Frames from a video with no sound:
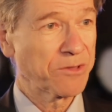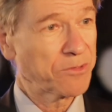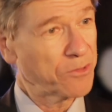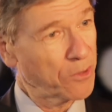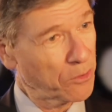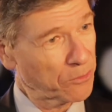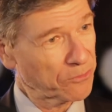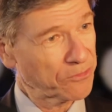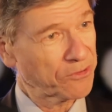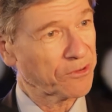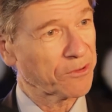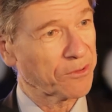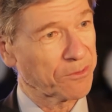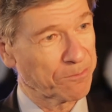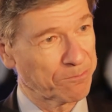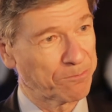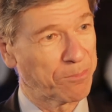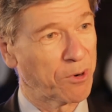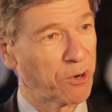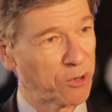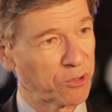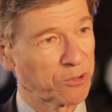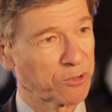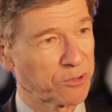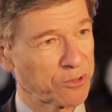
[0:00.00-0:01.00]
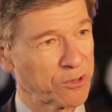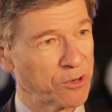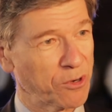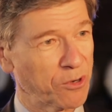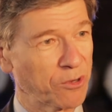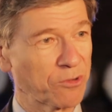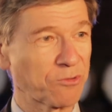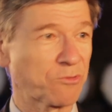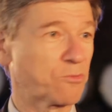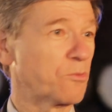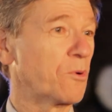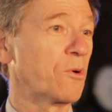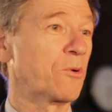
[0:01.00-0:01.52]
Those are bold
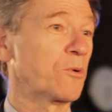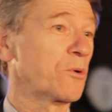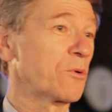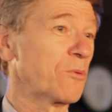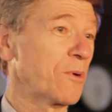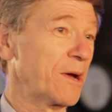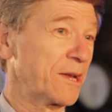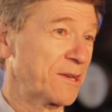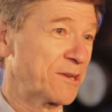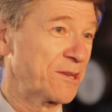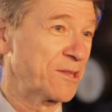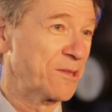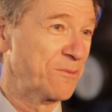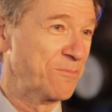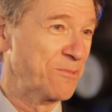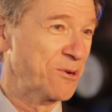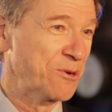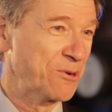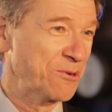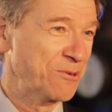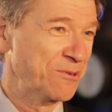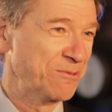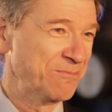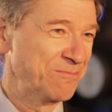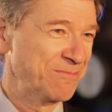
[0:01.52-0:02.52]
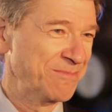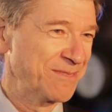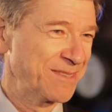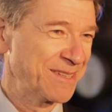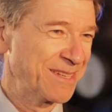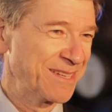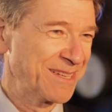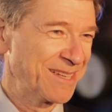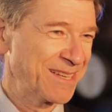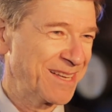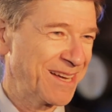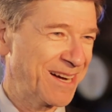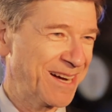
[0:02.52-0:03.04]
goals. Well, we went to the moon
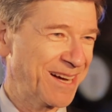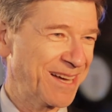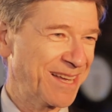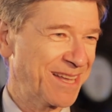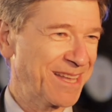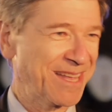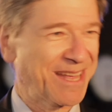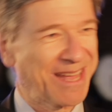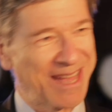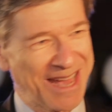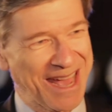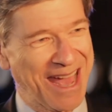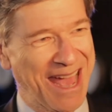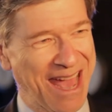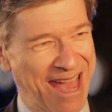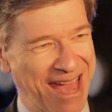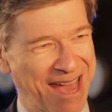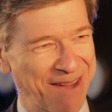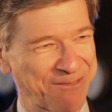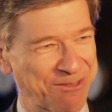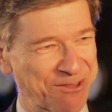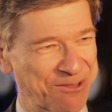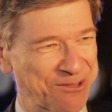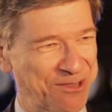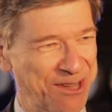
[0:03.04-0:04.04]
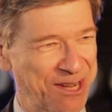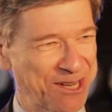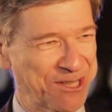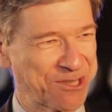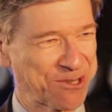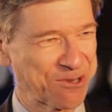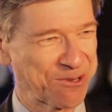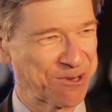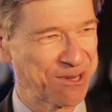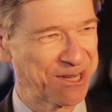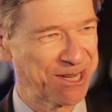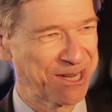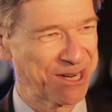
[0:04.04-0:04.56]
a half a
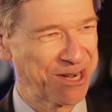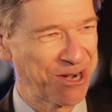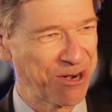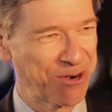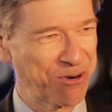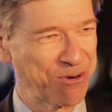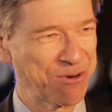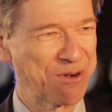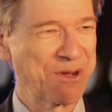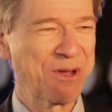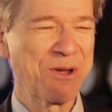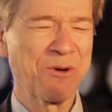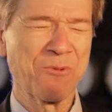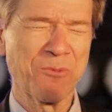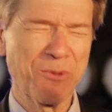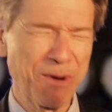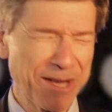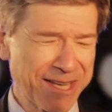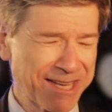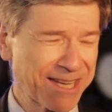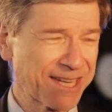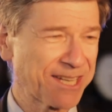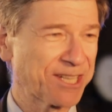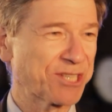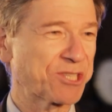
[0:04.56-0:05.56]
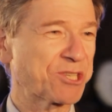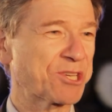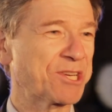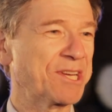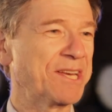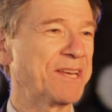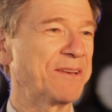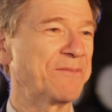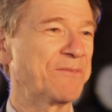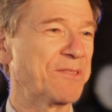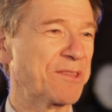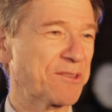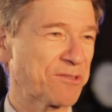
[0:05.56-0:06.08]
century ago. We can
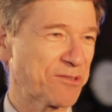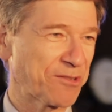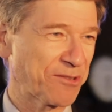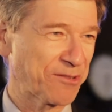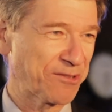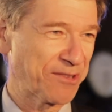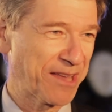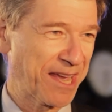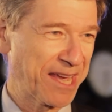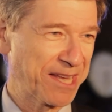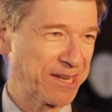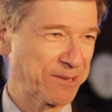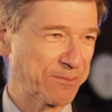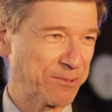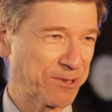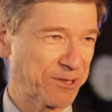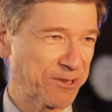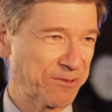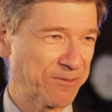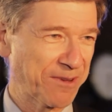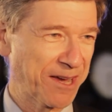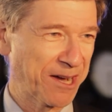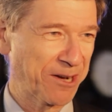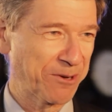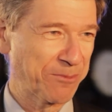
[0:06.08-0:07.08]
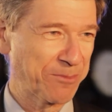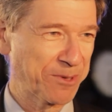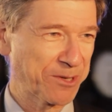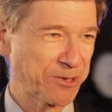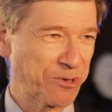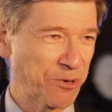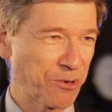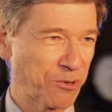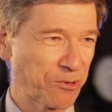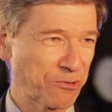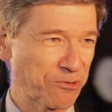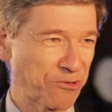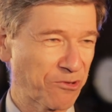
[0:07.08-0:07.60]
achieve the Sustainable Development
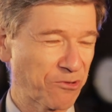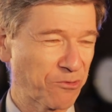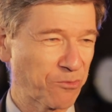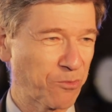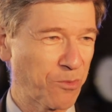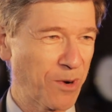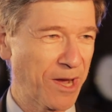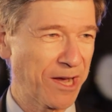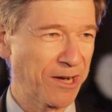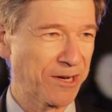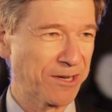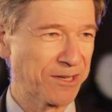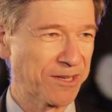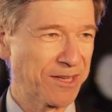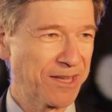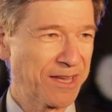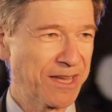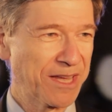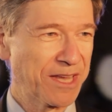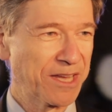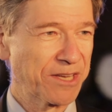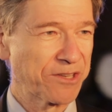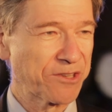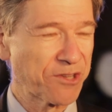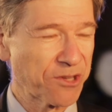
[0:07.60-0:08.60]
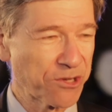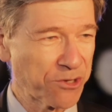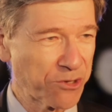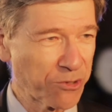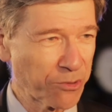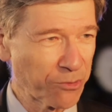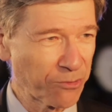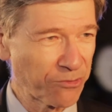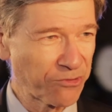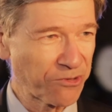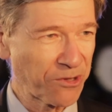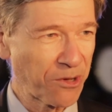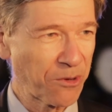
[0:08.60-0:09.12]
Goals as well. To
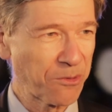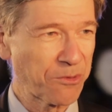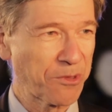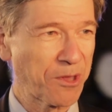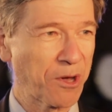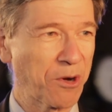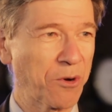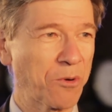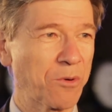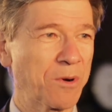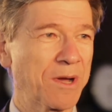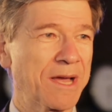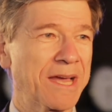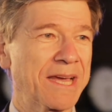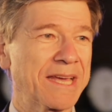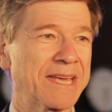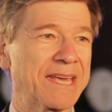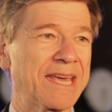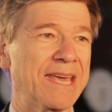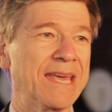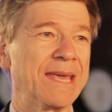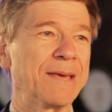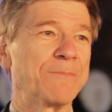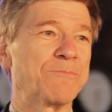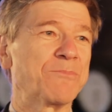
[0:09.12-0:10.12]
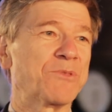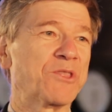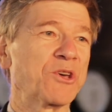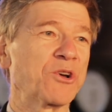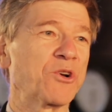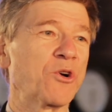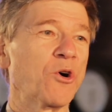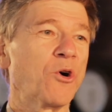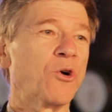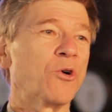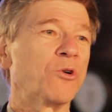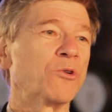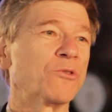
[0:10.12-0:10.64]
do so, though, keep the
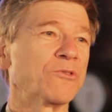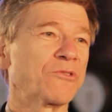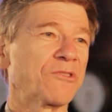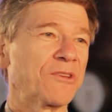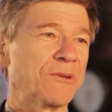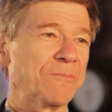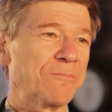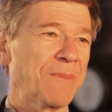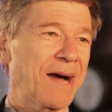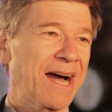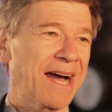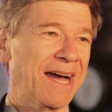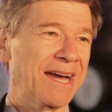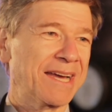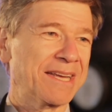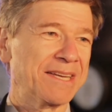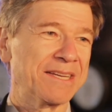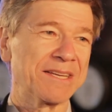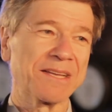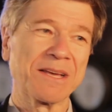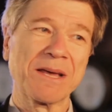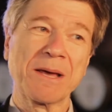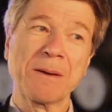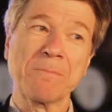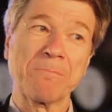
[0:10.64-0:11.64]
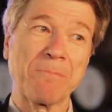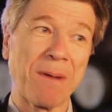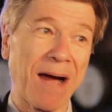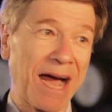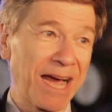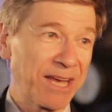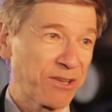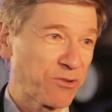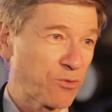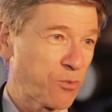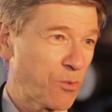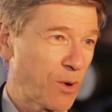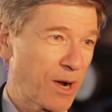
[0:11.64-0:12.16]
goals in mind.
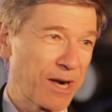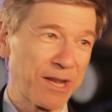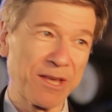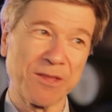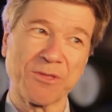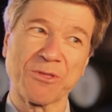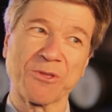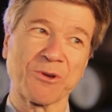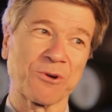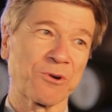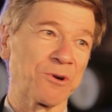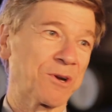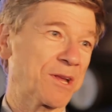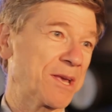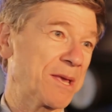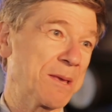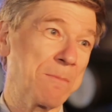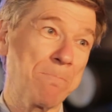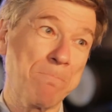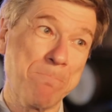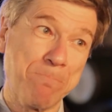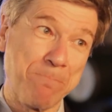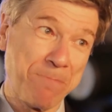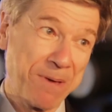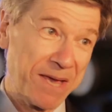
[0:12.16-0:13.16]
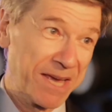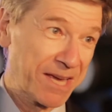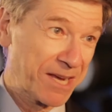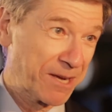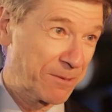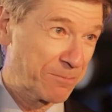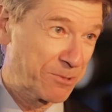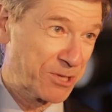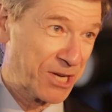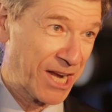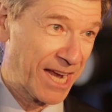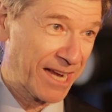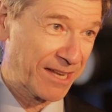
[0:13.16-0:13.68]
By 2030, big
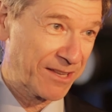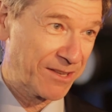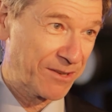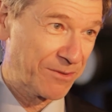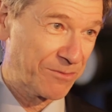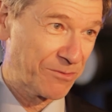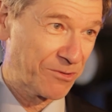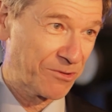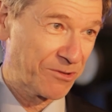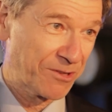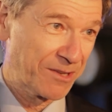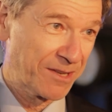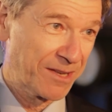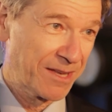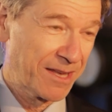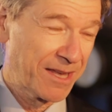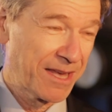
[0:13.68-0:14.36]
objectives.